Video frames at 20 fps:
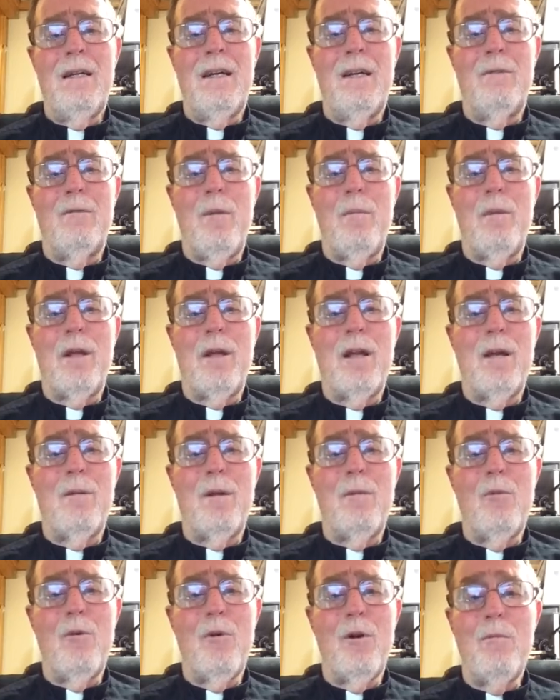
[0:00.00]
and we're
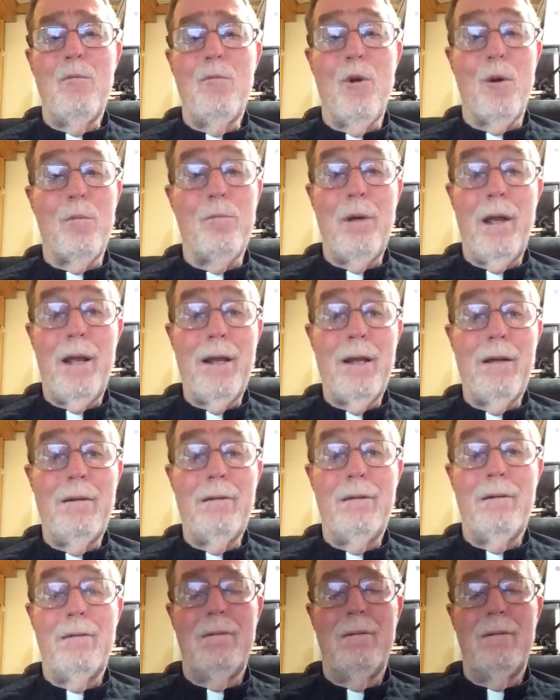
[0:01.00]
becoming more and more
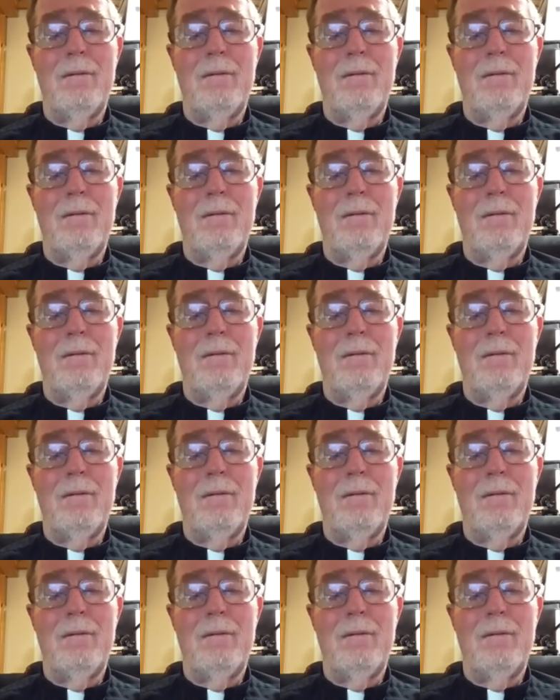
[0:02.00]
pagan.